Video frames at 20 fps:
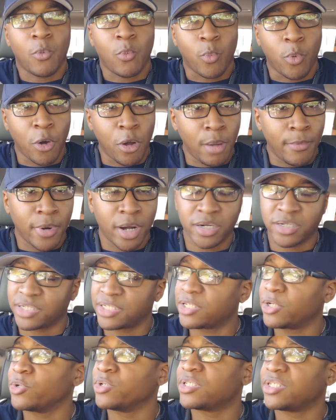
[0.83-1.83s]
Walmart
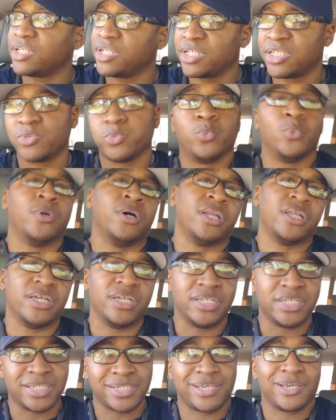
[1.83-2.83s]
Associates, what
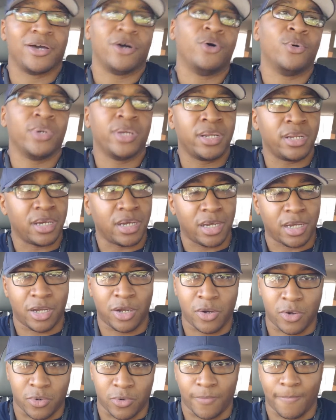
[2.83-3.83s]
is going
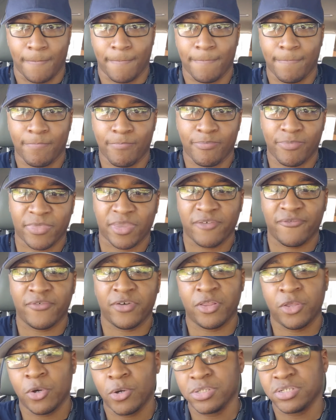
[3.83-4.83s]
on?
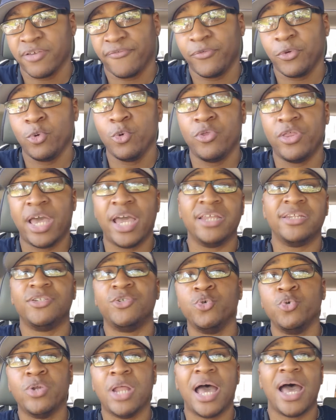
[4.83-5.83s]
For those of you that
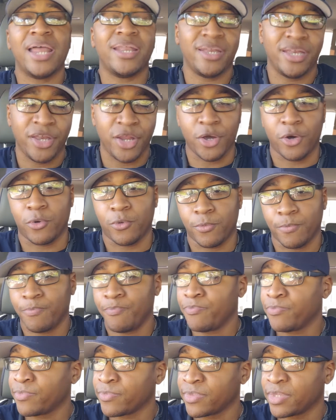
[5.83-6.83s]
do not know,
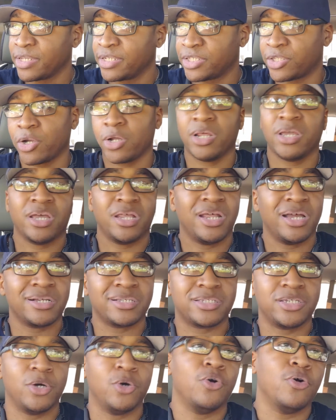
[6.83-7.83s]
starting in
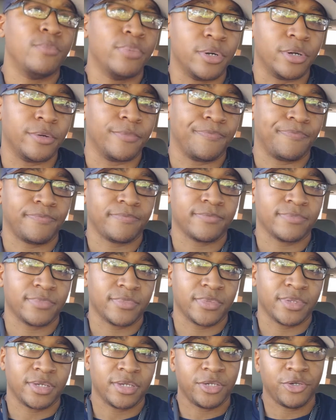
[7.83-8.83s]
October,
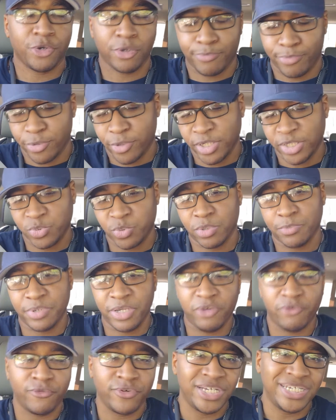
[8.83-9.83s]
your points will
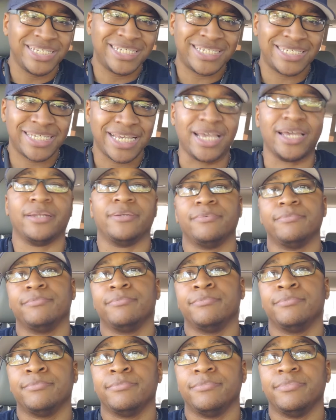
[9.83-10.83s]
be reset.
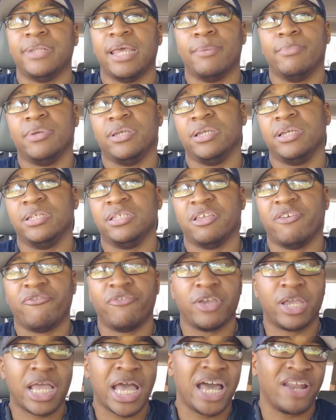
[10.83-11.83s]
That means if
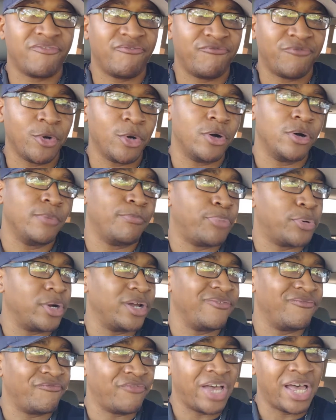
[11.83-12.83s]
you got
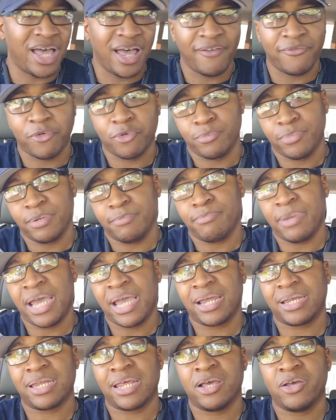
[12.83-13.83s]
4.5, you'll be
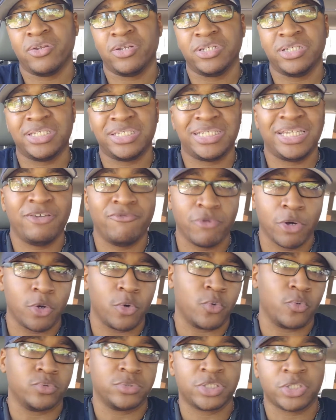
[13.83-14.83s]
back down to
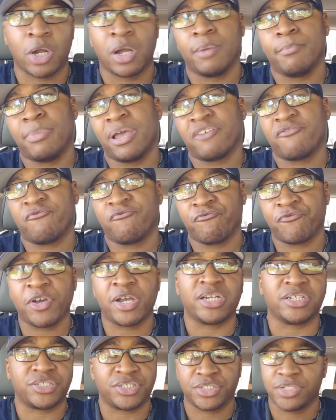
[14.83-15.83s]
zero, starting back
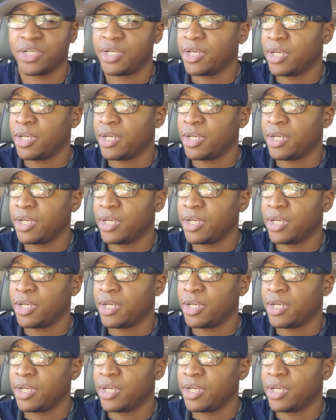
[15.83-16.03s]
fresh.